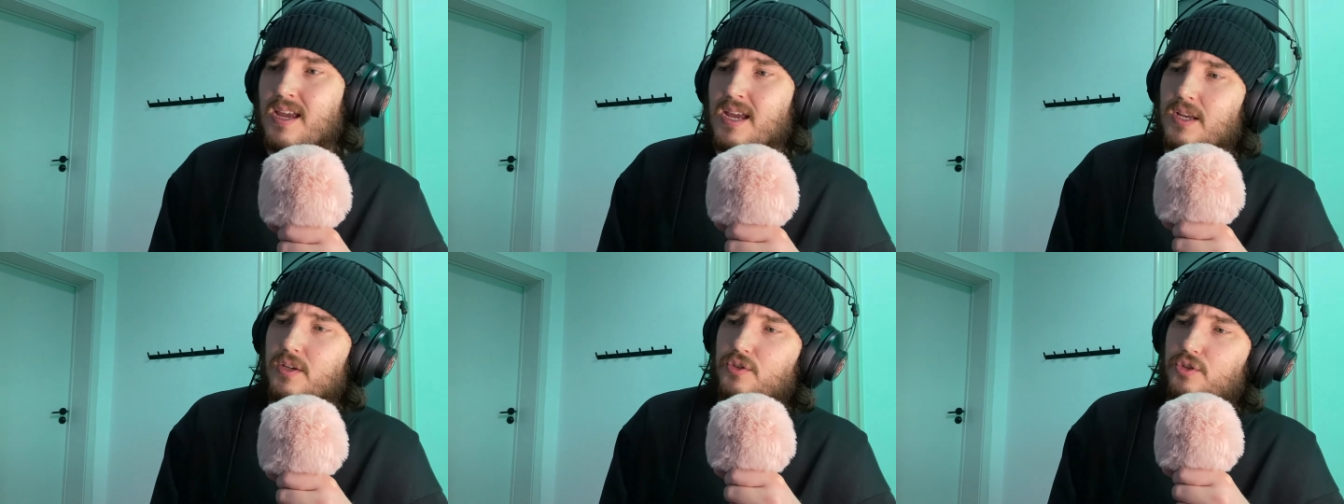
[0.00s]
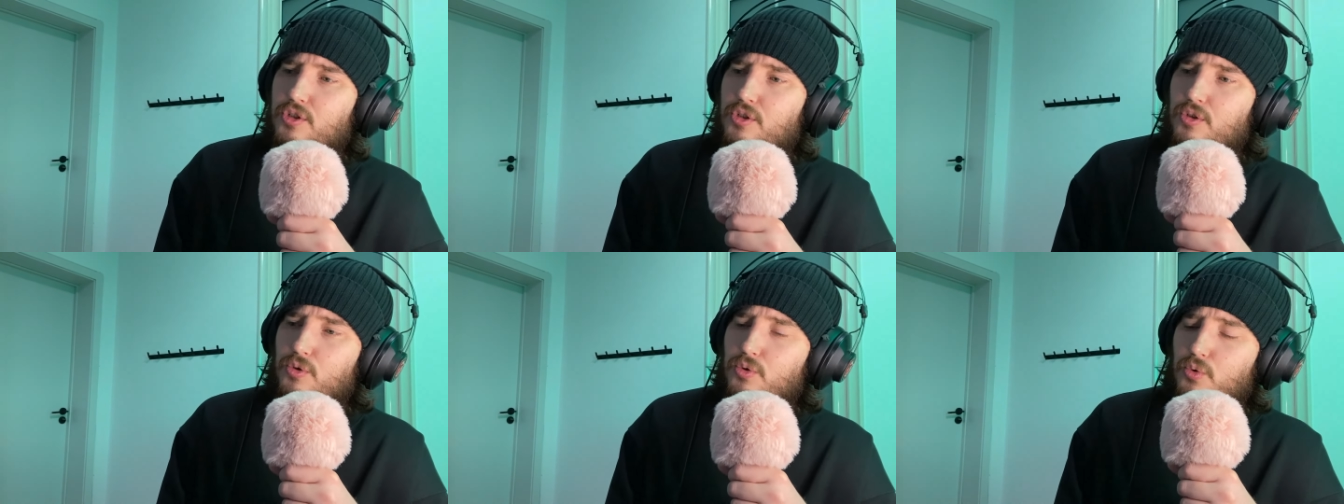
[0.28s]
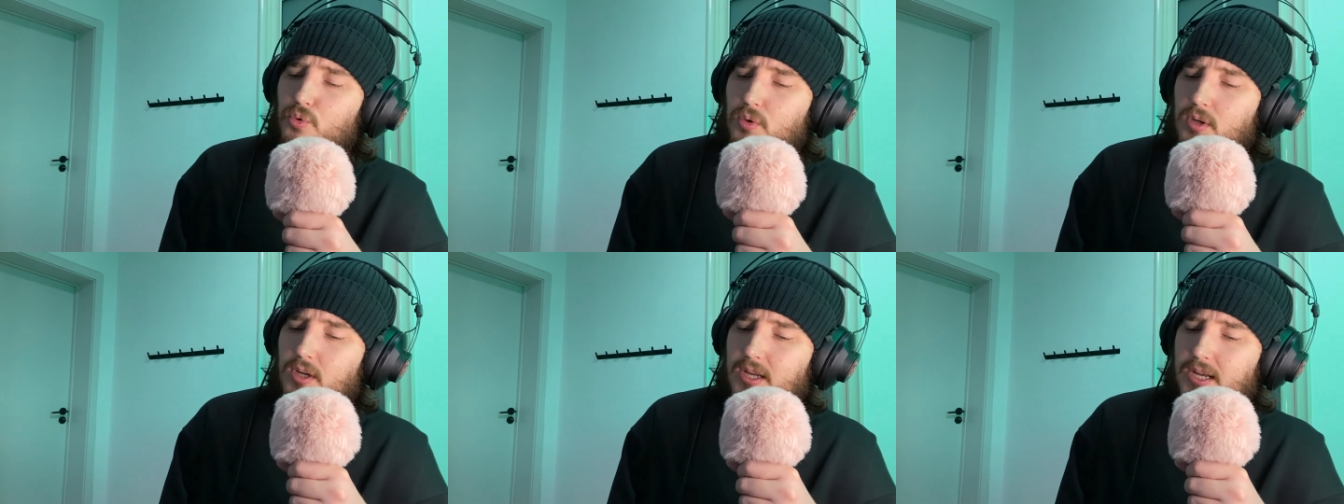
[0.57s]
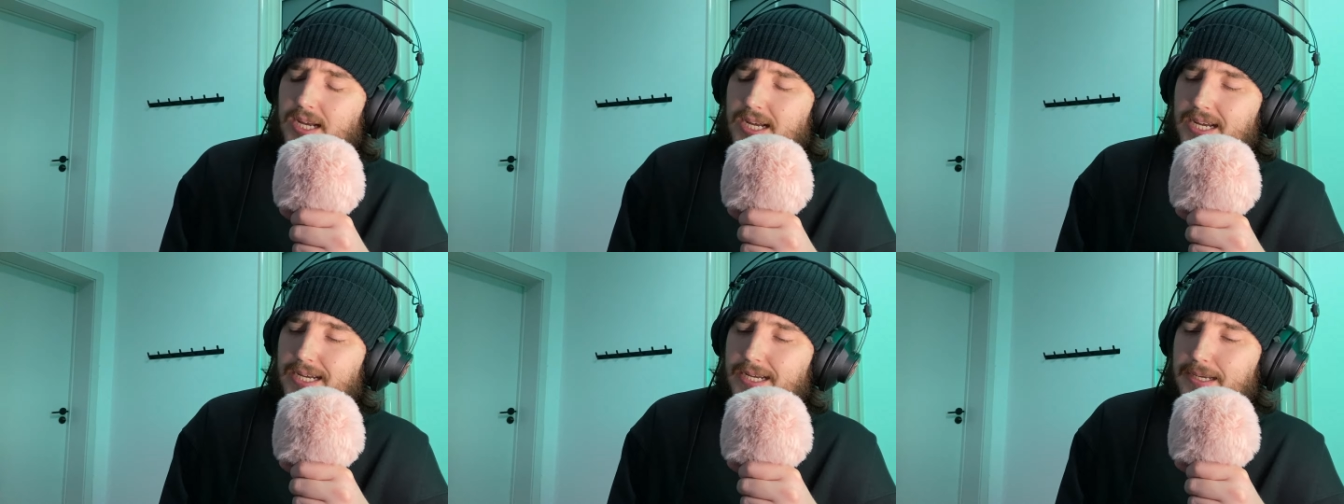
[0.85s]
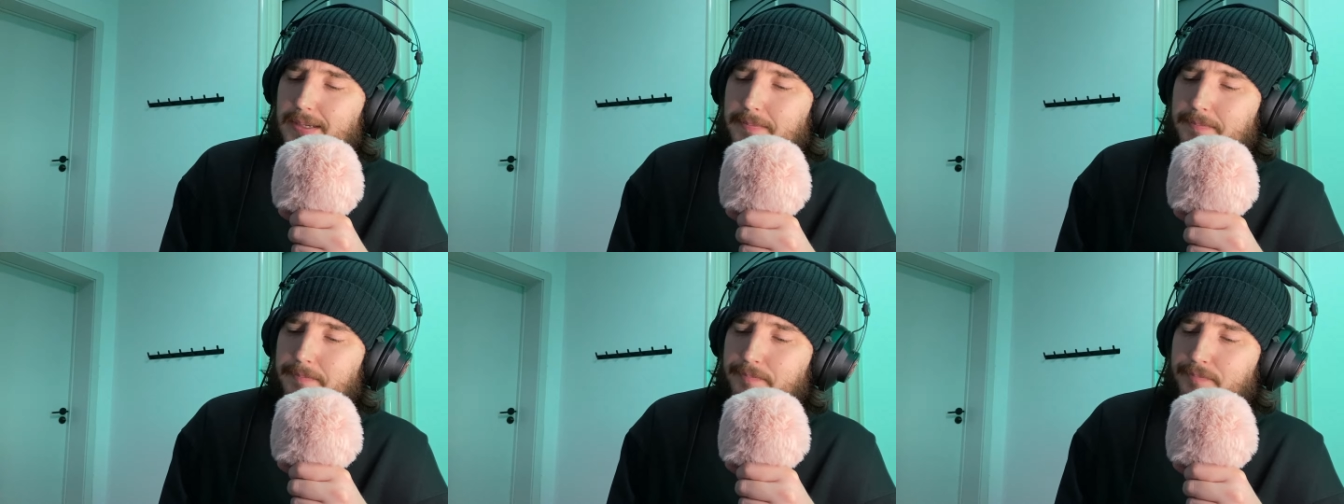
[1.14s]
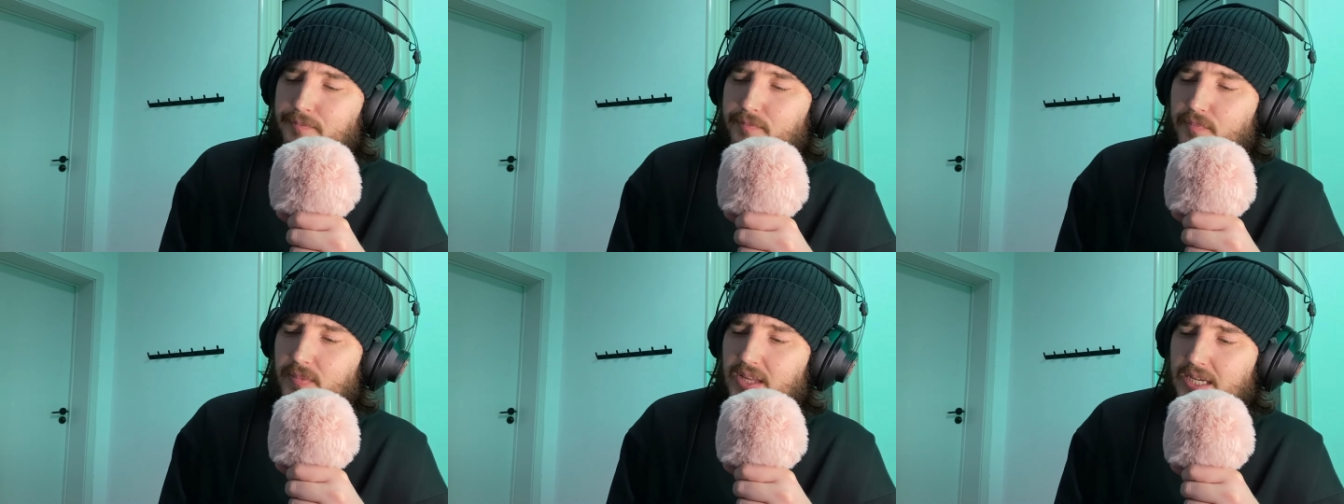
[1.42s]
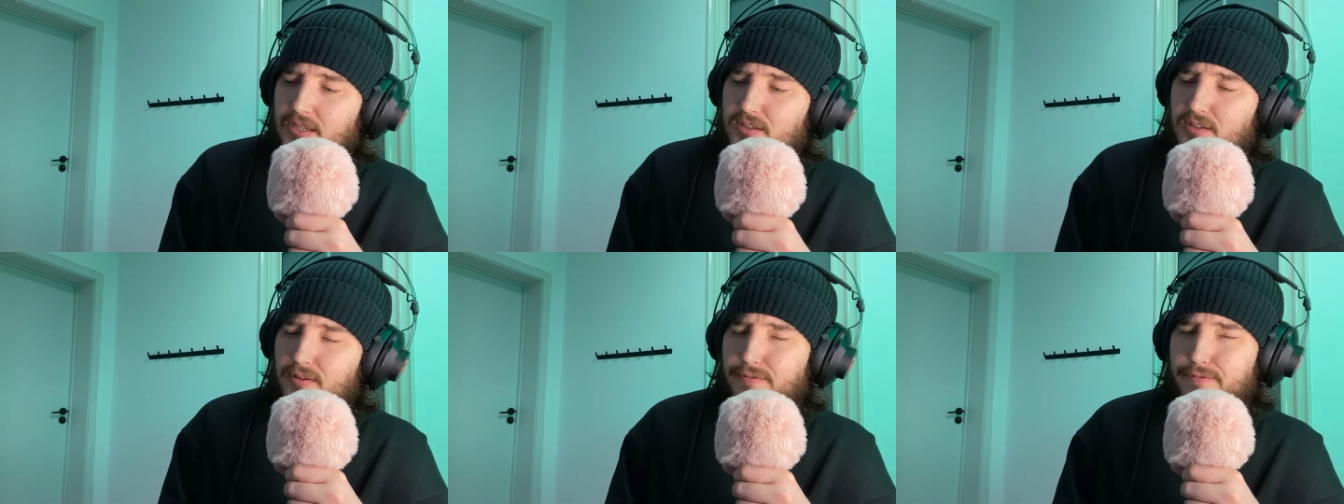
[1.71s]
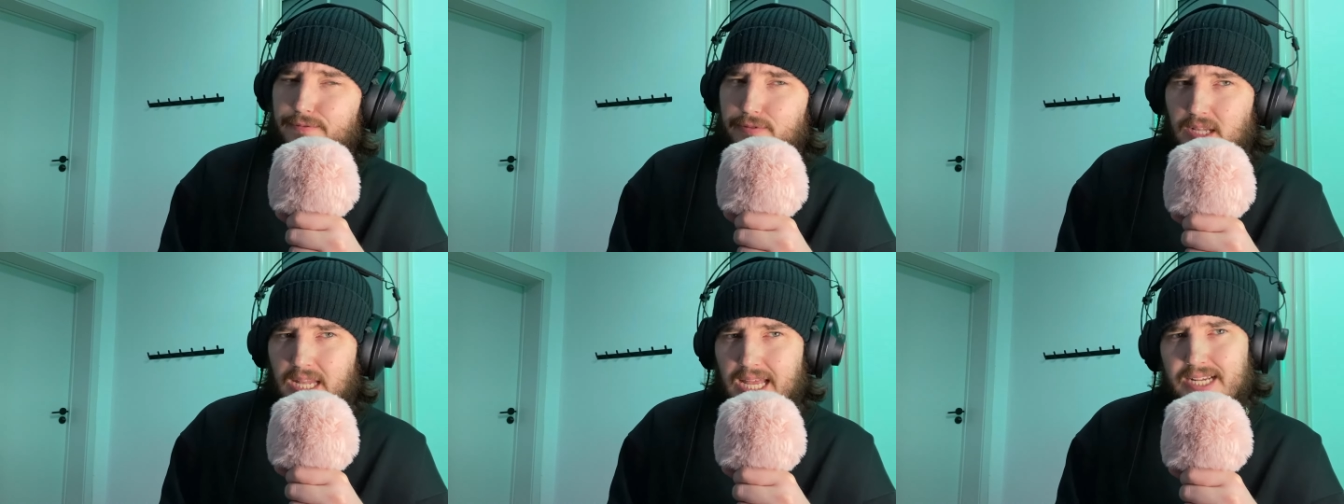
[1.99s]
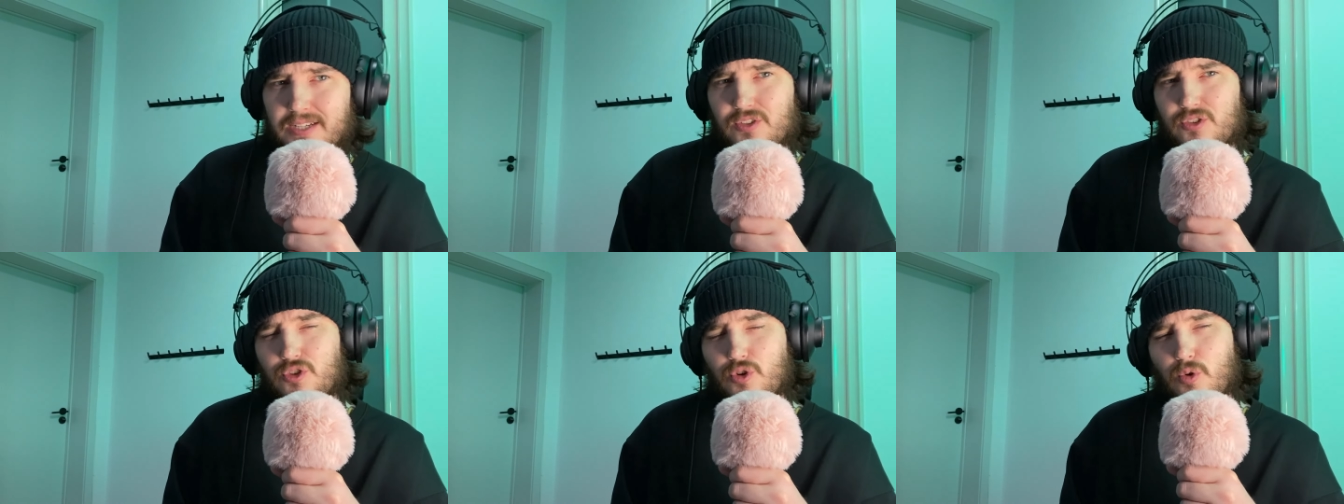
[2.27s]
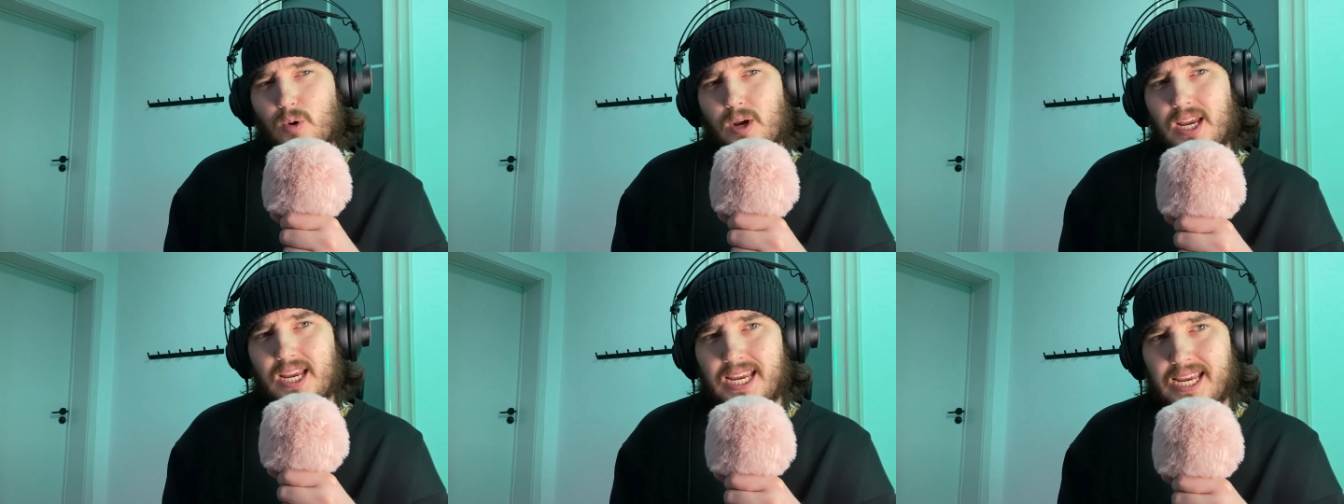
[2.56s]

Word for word: to to flex your